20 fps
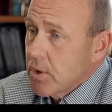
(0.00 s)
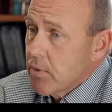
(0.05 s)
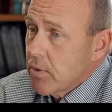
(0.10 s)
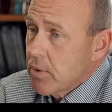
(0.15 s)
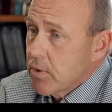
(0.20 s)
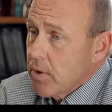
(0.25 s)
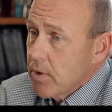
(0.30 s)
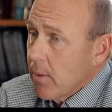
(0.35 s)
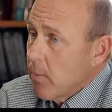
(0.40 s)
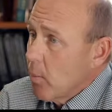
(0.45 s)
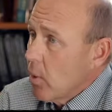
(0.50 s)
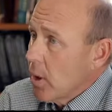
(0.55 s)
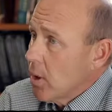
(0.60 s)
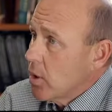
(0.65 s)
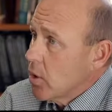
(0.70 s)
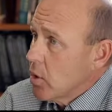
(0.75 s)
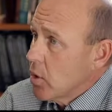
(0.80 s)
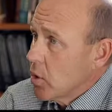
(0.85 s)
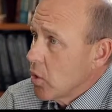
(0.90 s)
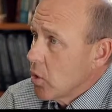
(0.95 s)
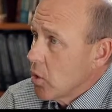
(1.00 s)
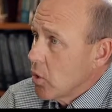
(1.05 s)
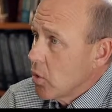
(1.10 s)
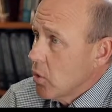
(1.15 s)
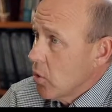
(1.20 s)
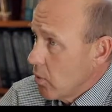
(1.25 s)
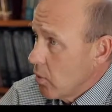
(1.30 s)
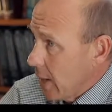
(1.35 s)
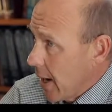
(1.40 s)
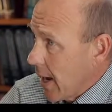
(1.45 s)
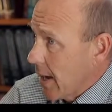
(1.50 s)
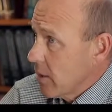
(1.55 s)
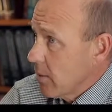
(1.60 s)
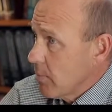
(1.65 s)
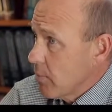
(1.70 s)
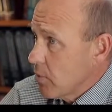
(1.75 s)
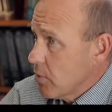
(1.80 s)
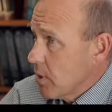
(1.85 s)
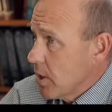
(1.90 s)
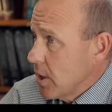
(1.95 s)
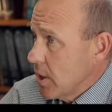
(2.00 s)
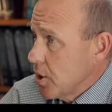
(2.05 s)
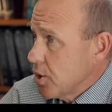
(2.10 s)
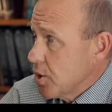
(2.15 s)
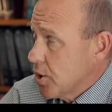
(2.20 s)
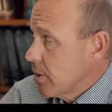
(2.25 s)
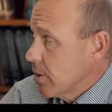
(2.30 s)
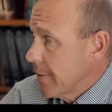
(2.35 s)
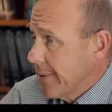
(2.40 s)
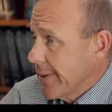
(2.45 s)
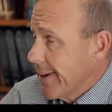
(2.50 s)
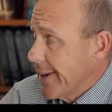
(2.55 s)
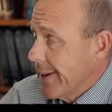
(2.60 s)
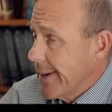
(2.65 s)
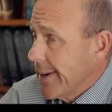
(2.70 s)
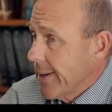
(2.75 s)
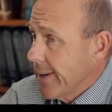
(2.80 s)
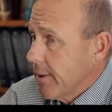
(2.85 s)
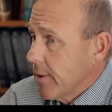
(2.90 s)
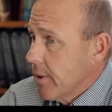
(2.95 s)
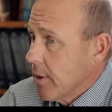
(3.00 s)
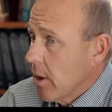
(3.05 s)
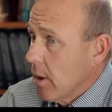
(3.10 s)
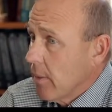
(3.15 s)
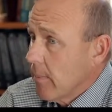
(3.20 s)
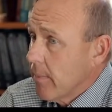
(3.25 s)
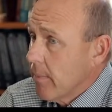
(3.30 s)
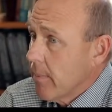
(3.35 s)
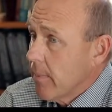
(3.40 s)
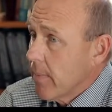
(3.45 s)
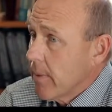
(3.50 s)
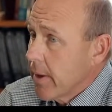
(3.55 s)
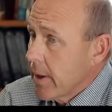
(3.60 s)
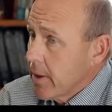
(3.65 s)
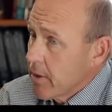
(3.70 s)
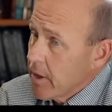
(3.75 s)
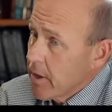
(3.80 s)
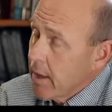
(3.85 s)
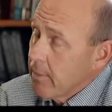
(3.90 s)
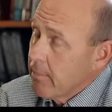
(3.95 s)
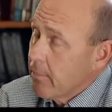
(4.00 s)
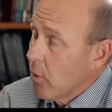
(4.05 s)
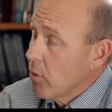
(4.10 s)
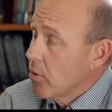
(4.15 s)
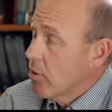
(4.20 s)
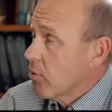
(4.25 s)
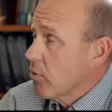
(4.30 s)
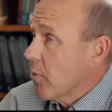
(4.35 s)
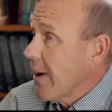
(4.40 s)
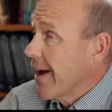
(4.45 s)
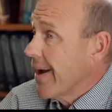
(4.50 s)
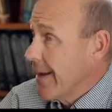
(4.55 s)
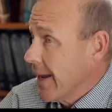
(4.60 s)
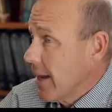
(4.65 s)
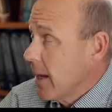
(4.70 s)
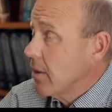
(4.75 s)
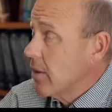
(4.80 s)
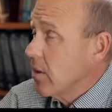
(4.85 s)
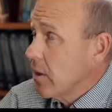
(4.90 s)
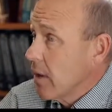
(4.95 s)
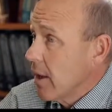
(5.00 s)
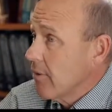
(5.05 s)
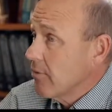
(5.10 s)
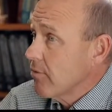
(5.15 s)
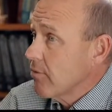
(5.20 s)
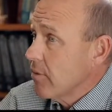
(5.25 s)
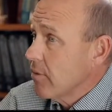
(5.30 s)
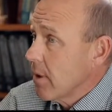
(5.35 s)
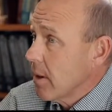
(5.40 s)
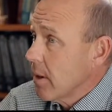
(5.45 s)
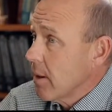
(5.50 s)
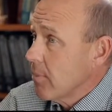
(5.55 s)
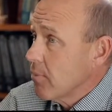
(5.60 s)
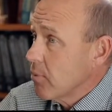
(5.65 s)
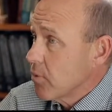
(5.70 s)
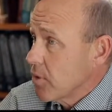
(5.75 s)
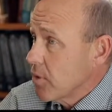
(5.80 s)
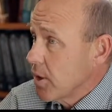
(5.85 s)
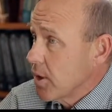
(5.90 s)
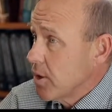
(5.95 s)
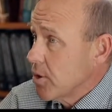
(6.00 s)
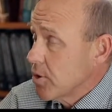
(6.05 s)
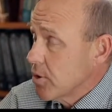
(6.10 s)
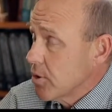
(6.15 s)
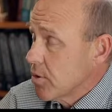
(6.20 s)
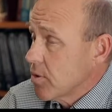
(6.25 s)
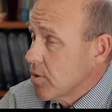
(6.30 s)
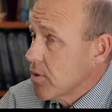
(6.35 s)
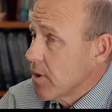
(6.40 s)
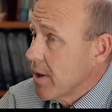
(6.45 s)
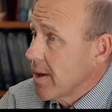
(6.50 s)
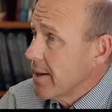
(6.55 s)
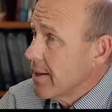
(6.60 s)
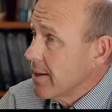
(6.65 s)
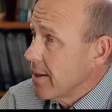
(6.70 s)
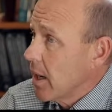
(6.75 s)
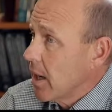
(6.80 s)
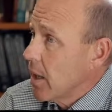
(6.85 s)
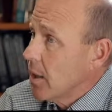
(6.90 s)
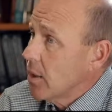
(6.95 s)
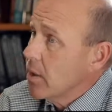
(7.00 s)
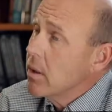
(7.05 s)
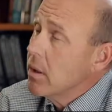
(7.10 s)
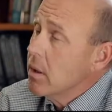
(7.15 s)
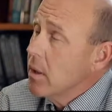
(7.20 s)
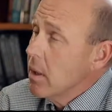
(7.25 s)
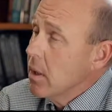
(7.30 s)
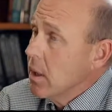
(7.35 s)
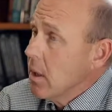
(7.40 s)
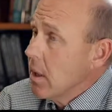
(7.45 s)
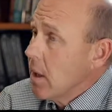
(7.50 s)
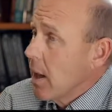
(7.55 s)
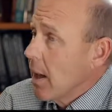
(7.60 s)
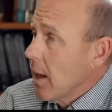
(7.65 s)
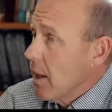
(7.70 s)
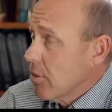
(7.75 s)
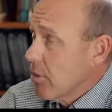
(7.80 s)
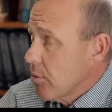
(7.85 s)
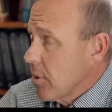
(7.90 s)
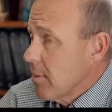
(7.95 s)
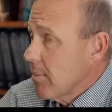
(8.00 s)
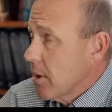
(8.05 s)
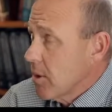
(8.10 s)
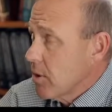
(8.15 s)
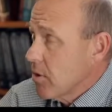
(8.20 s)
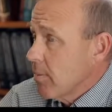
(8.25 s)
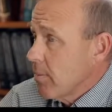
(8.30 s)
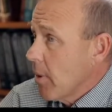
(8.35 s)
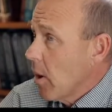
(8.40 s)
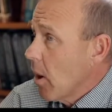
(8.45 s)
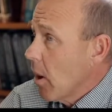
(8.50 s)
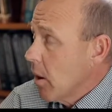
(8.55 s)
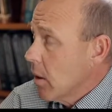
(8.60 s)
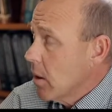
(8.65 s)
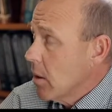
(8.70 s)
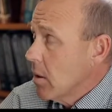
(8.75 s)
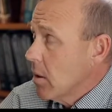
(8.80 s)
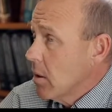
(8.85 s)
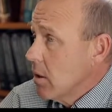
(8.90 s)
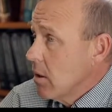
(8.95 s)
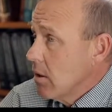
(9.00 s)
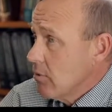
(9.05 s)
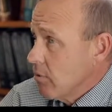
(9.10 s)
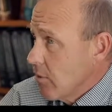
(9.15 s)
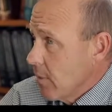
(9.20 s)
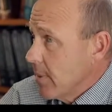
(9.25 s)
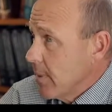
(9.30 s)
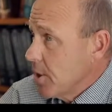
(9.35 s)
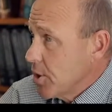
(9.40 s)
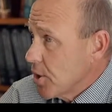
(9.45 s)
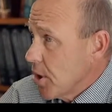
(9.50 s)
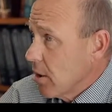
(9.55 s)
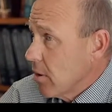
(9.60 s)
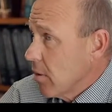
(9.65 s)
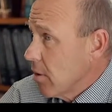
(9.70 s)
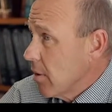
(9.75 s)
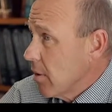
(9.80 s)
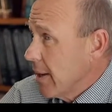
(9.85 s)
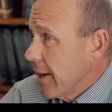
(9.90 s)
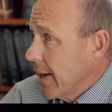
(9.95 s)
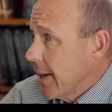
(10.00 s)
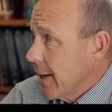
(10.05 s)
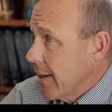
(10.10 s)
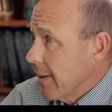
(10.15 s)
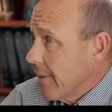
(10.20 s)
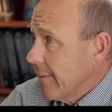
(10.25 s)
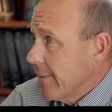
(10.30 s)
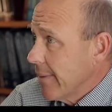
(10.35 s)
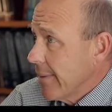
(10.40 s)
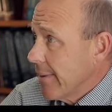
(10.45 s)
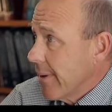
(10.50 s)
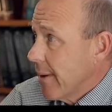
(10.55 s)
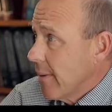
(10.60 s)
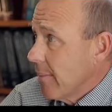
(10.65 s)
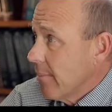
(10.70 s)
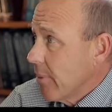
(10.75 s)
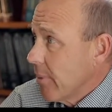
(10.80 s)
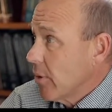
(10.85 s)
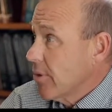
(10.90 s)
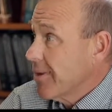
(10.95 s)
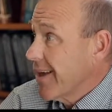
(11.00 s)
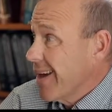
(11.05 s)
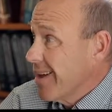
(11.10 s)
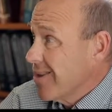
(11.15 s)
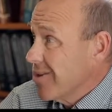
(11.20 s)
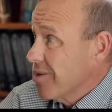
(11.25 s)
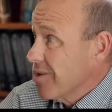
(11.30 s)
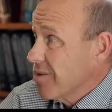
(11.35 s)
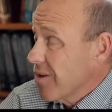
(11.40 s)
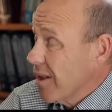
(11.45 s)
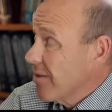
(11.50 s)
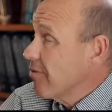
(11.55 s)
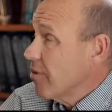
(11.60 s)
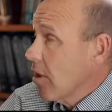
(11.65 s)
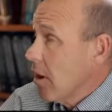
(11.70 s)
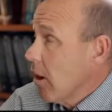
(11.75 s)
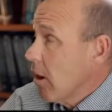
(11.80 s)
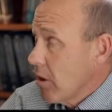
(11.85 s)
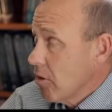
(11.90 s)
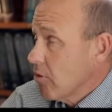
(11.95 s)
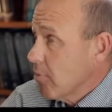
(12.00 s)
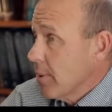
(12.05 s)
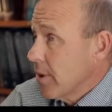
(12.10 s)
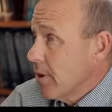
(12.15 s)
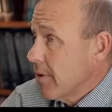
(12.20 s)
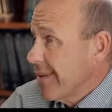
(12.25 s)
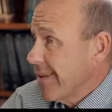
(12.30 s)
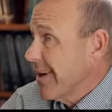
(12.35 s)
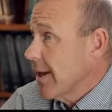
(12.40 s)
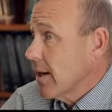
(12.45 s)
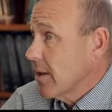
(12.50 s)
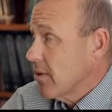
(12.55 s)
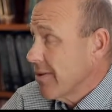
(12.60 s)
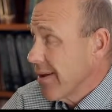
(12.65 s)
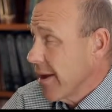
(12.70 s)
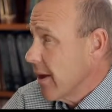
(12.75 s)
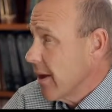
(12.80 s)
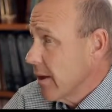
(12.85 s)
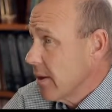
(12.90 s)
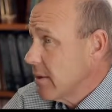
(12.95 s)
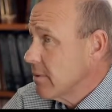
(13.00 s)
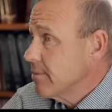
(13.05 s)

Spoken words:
was someone who had the procedure and has had both the right and the left procedures done 3 months apart from each other, and in both cases left the hospital the next day.